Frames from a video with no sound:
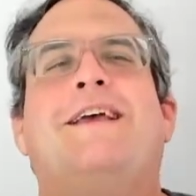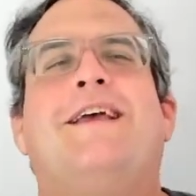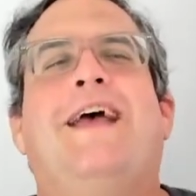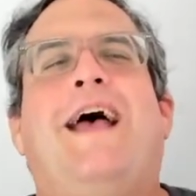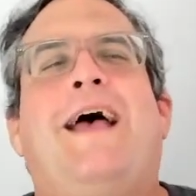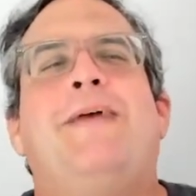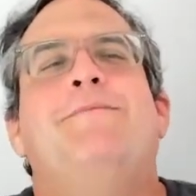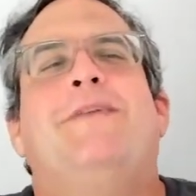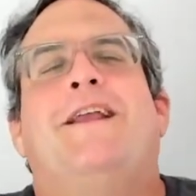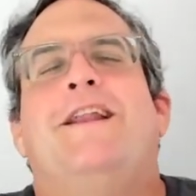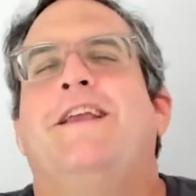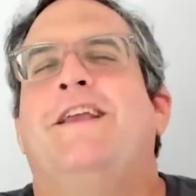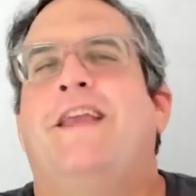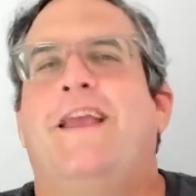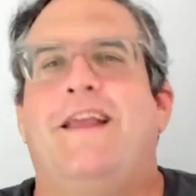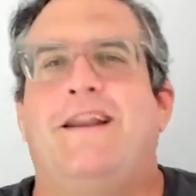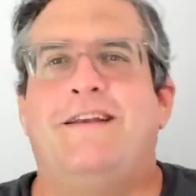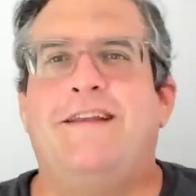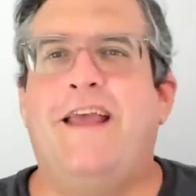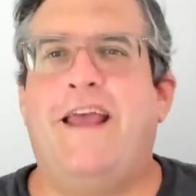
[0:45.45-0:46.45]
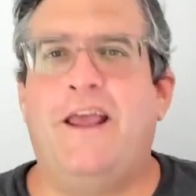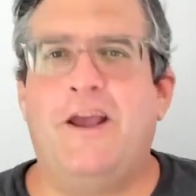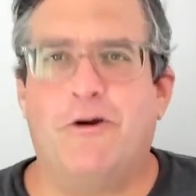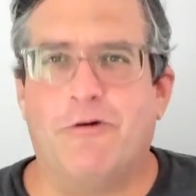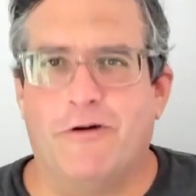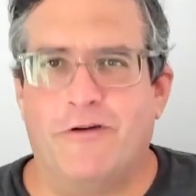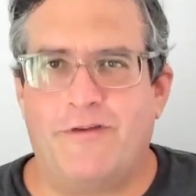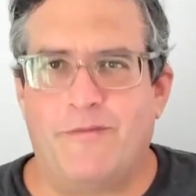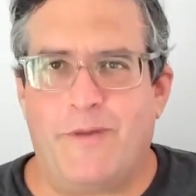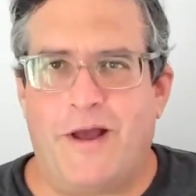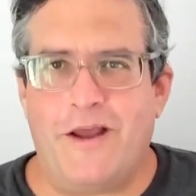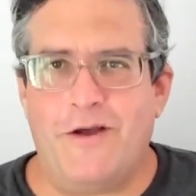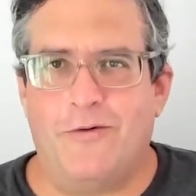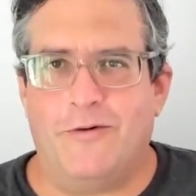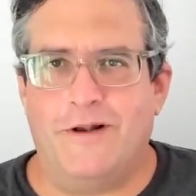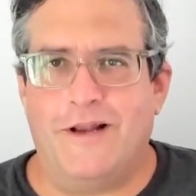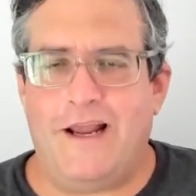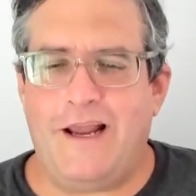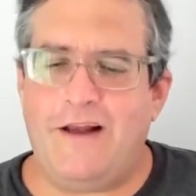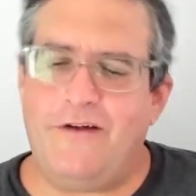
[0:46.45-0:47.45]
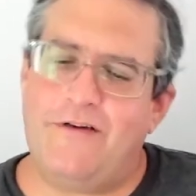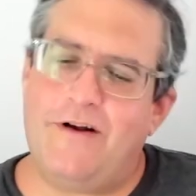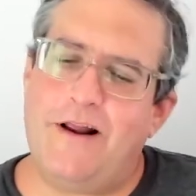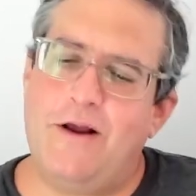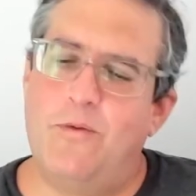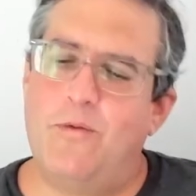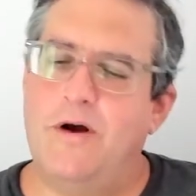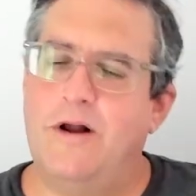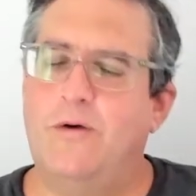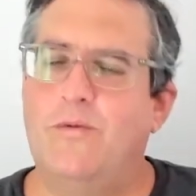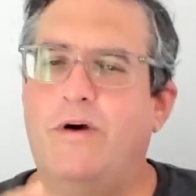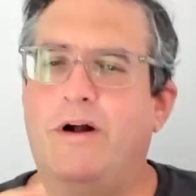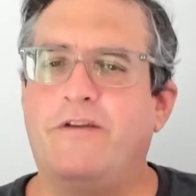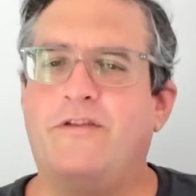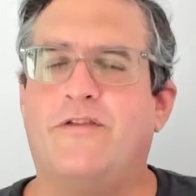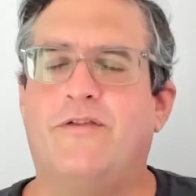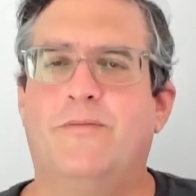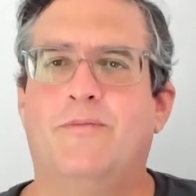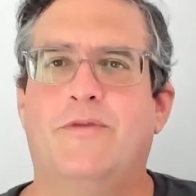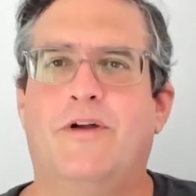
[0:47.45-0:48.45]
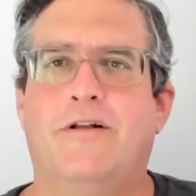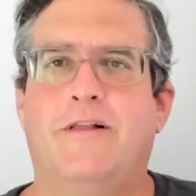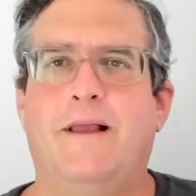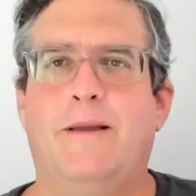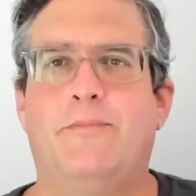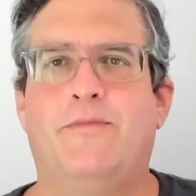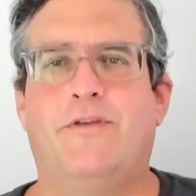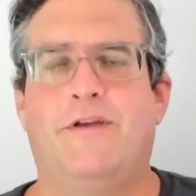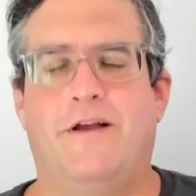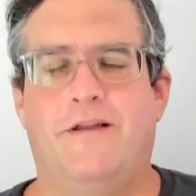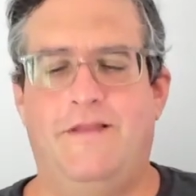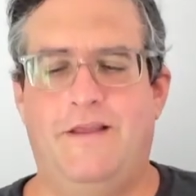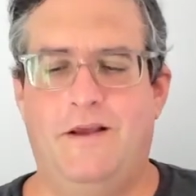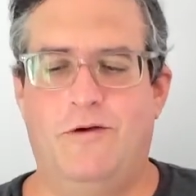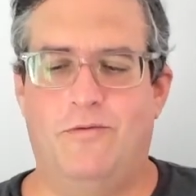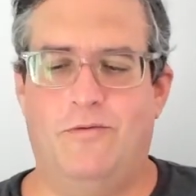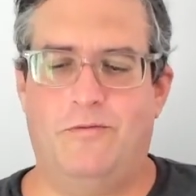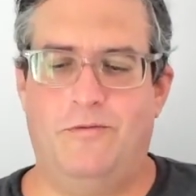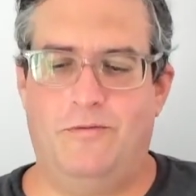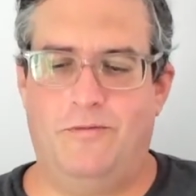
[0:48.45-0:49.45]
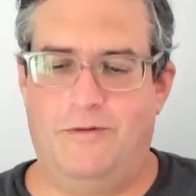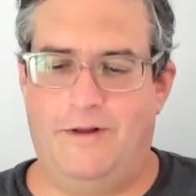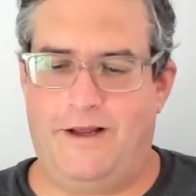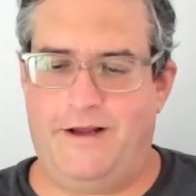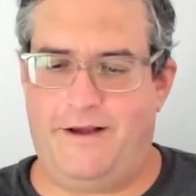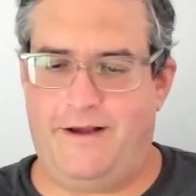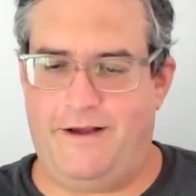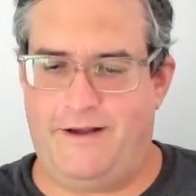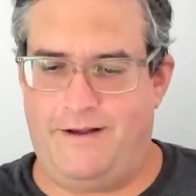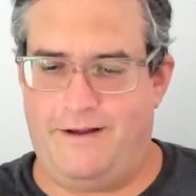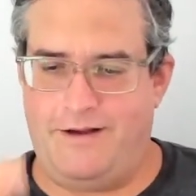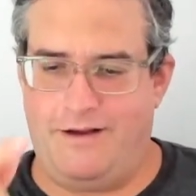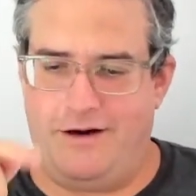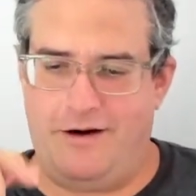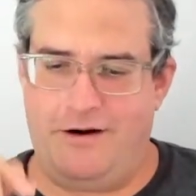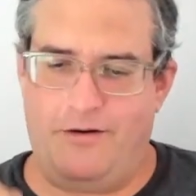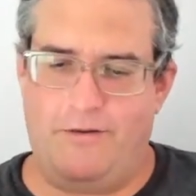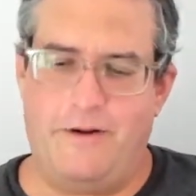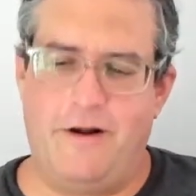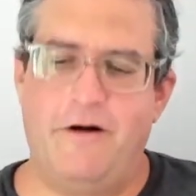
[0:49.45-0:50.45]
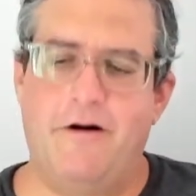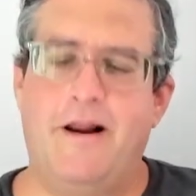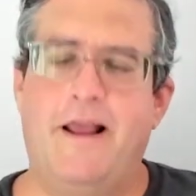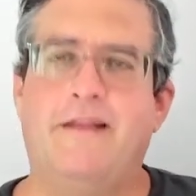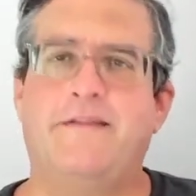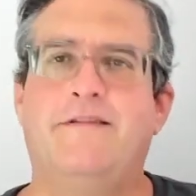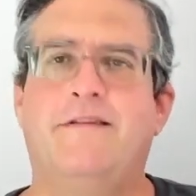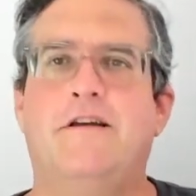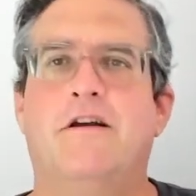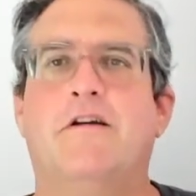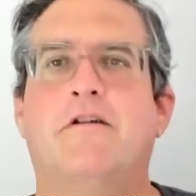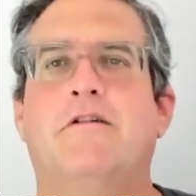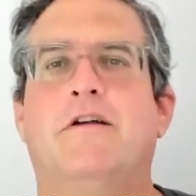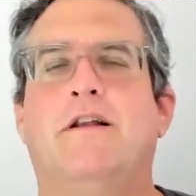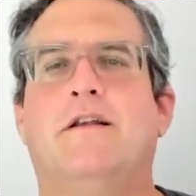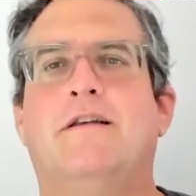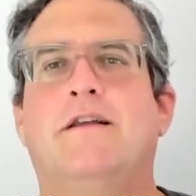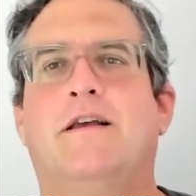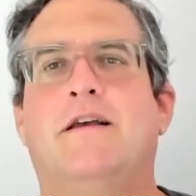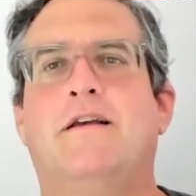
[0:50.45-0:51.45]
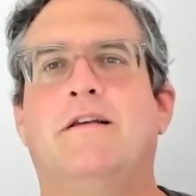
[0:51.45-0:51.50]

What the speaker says: I'm getting cantankerous in my old age and I want to watch some clips on the old, internets here and